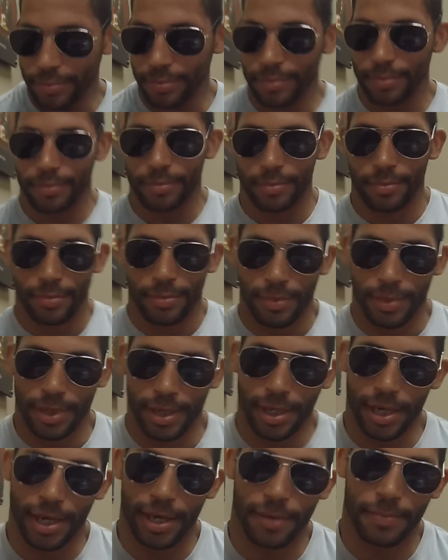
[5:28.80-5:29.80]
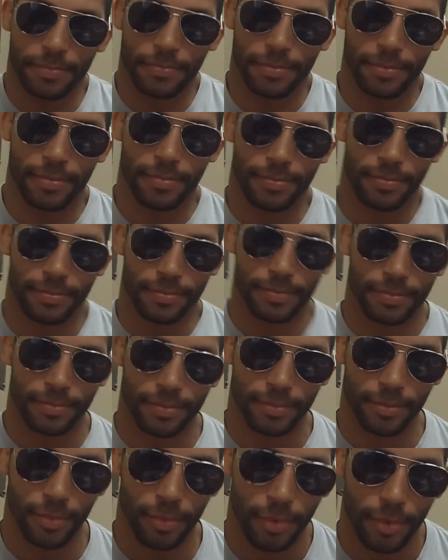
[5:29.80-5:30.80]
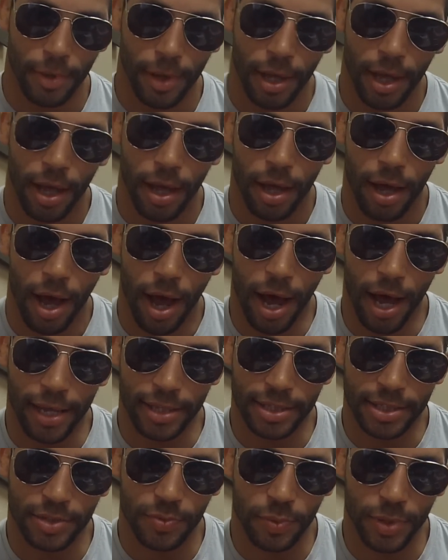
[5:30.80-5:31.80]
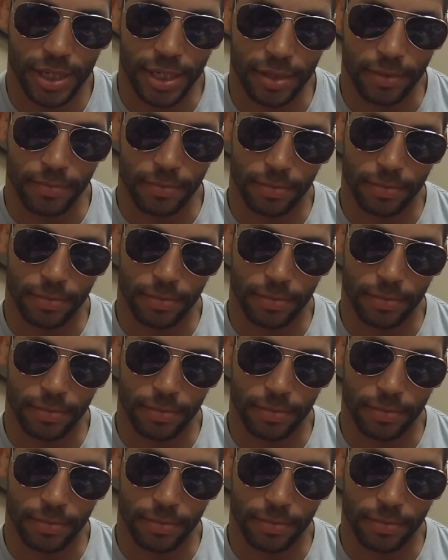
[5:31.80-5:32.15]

right? Yep. Hot and sweet.